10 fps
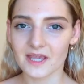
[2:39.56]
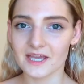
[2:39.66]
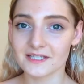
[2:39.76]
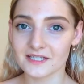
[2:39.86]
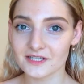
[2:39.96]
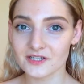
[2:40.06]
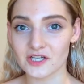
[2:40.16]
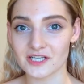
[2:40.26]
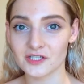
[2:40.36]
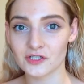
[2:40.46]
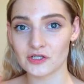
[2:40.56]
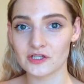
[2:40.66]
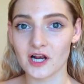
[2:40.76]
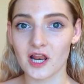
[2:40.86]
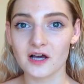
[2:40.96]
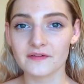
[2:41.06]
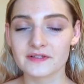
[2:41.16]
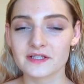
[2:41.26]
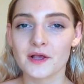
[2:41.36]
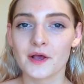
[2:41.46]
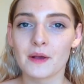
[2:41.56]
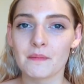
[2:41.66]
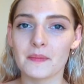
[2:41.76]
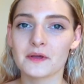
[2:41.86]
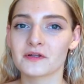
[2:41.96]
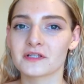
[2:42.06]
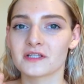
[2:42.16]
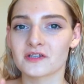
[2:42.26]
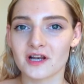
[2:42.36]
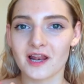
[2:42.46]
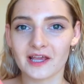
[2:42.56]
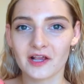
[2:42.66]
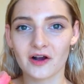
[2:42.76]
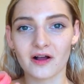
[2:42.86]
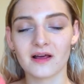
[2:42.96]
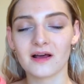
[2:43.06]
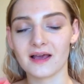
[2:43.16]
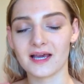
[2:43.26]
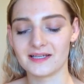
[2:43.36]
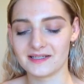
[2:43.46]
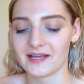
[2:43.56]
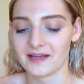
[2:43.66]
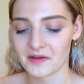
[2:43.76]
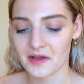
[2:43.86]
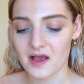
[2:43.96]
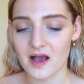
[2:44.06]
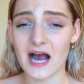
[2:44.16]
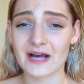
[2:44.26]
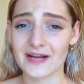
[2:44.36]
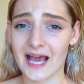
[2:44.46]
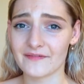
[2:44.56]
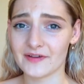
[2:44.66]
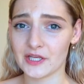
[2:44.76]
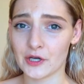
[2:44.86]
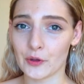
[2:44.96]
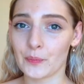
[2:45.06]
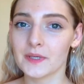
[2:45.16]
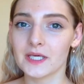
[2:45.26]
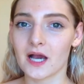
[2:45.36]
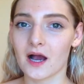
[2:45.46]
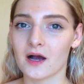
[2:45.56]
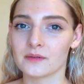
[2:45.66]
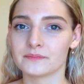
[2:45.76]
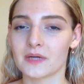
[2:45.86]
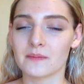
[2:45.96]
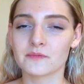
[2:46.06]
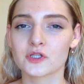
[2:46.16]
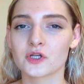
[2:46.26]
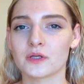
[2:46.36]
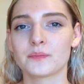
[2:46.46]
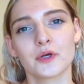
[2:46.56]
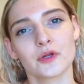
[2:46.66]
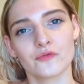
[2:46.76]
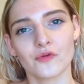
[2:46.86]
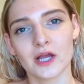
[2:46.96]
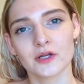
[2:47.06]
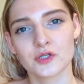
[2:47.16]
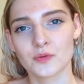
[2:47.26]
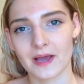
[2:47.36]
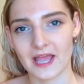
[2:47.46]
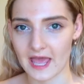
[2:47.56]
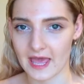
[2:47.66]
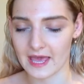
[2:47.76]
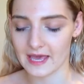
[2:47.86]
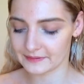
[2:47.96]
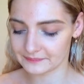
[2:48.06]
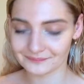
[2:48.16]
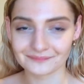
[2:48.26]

It is suggested to use gloves because it's such a light colour and I don't have any on me. I'm just going to put it right into my hair.